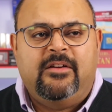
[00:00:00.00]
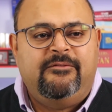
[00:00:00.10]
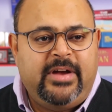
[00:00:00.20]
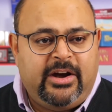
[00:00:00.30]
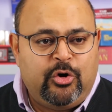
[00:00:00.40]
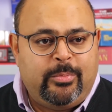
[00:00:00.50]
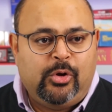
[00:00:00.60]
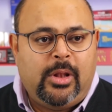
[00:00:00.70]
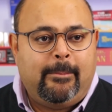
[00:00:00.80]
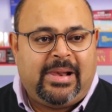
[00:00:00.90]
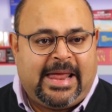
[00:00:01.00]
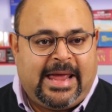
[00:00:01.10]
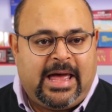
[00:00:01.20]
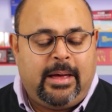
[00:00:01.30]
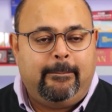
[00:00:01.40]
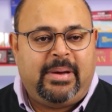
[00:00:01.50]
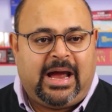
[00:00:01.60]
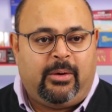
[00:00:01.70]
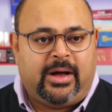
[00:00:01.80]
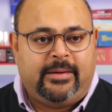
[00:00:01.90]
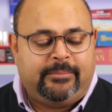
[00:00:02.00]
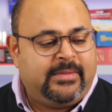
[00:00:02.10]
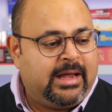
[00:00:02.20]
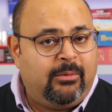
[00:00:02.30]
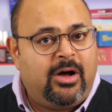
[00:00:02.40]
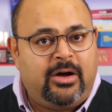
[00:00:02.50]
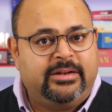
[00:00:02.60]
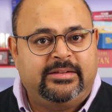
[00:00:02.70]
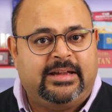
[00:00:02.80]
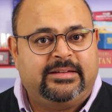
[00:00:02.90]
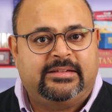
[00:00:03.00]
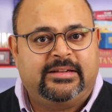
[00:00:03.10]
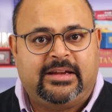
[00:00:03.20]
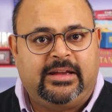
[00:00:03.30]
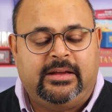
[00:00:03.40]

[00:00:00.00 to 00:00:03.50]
Variable player power. How hard is that to say?